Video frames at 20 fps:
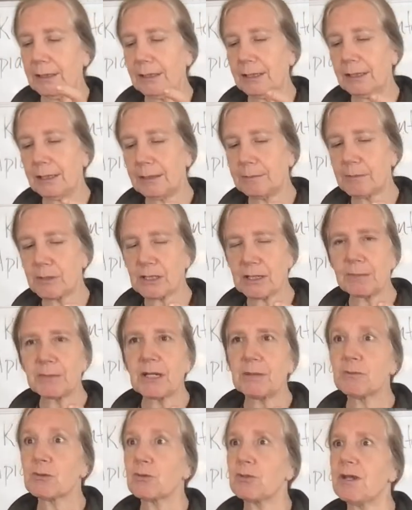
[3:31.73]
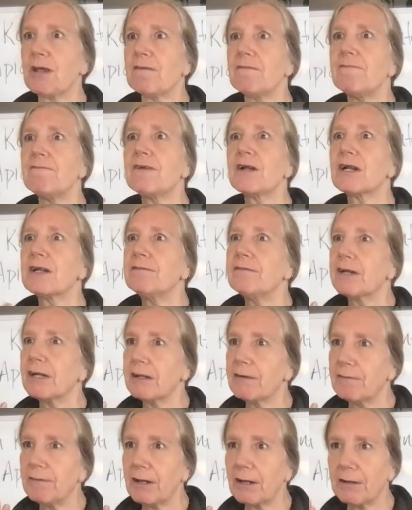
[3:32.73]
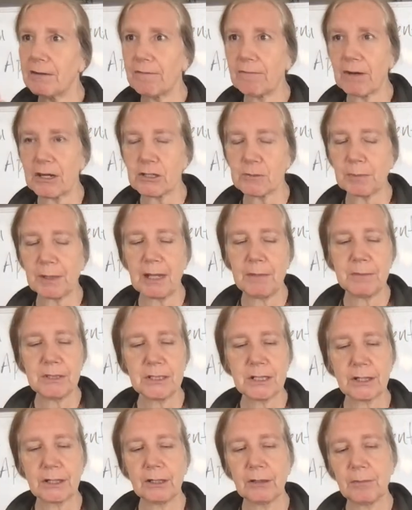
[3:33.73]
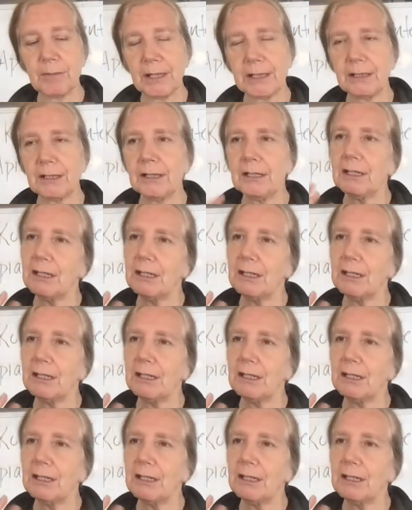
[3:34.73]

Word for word: Um, sometimes when you have very, very, very fresh plant material, but